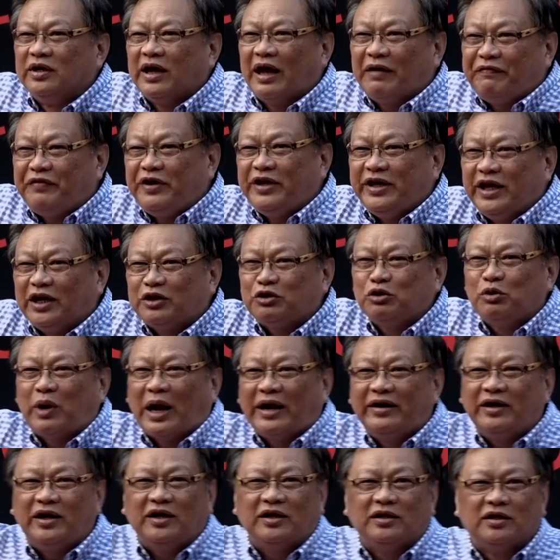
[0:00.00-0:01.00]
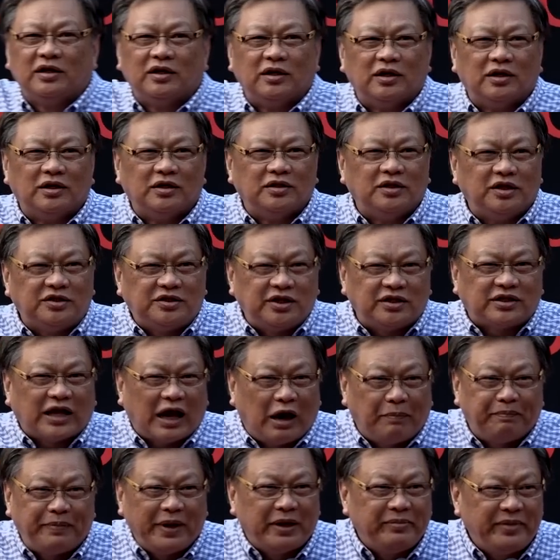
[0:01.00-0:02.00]
Every year, 200. This is
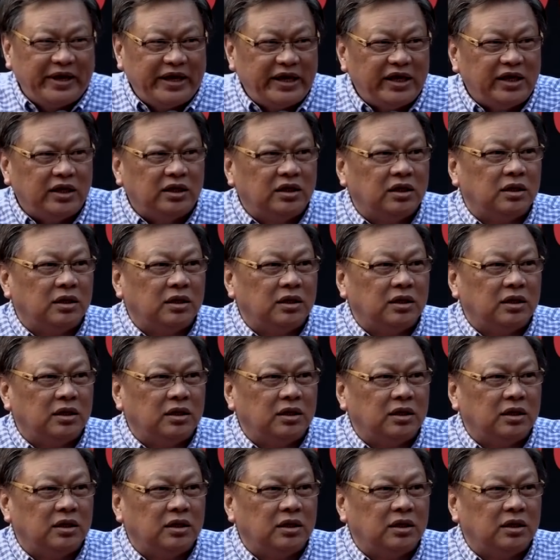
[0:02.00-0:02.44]
helping me?